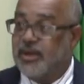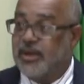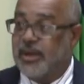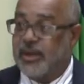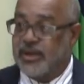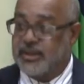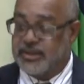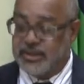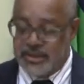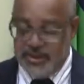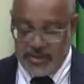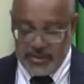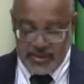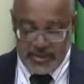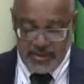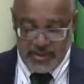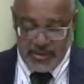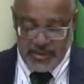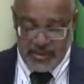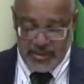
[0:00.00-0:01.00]

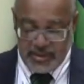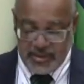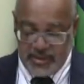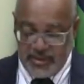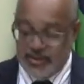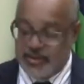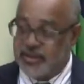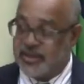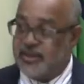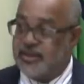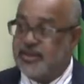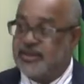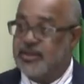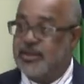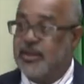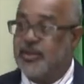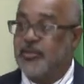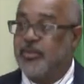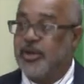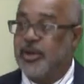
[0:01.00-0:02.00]
Excellency, it is a
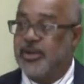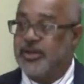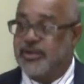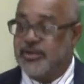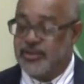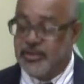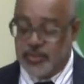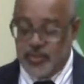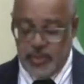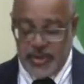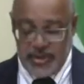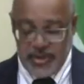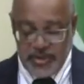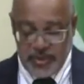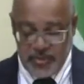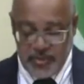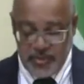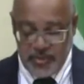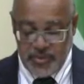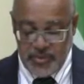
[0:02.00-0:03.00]
distinct pleasure to
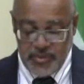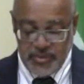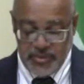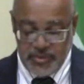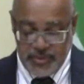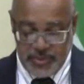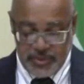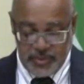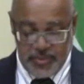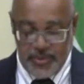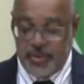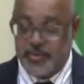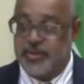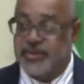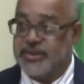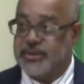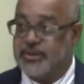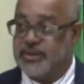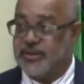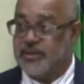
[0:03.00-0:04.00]
welcome you to the
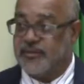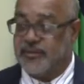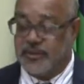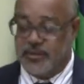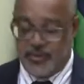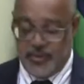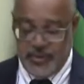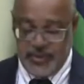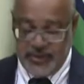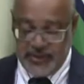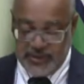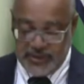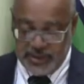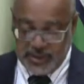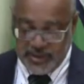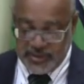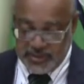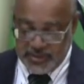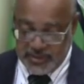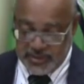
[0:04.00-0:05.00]
premises of the
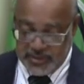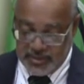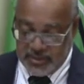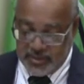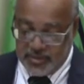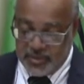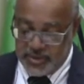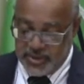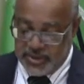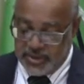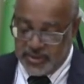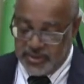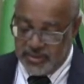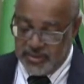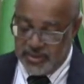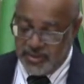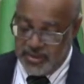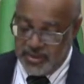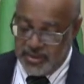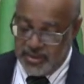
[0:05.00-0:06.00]
OECS Commission
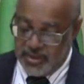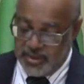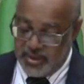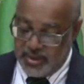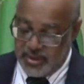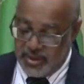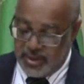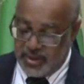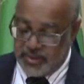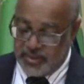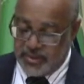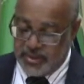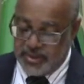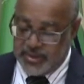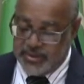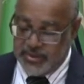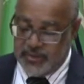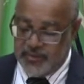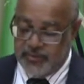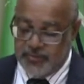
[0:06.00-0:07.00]
and to
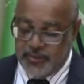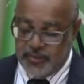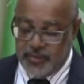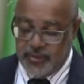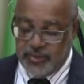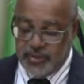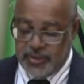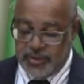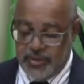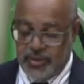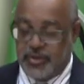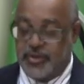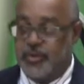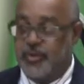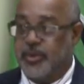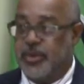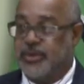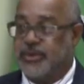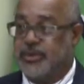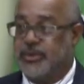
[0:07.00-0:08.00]
accept from you the
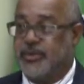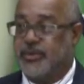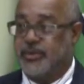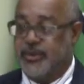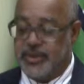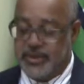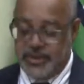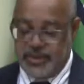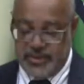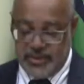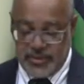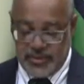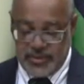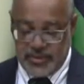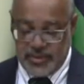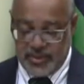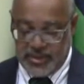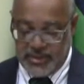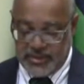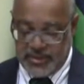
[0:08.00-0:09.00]
documents accrediting
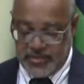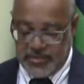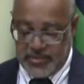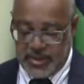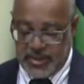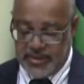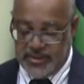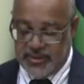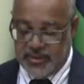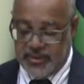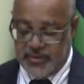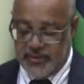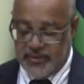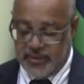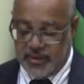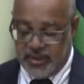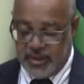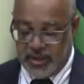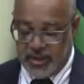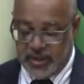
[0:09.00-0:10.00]
you as Ambassador of the
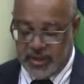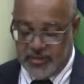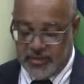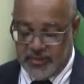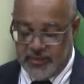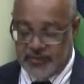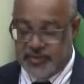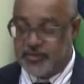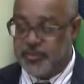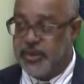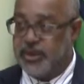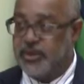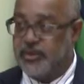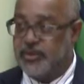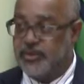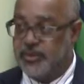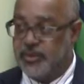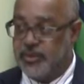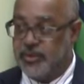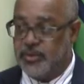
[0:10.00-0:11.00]
Kingdom of Spain
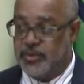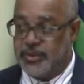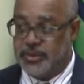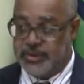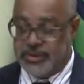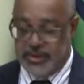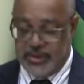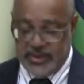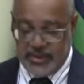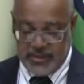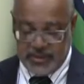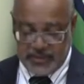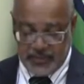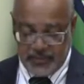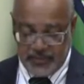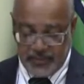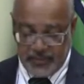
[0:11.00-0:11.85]
to the OECS.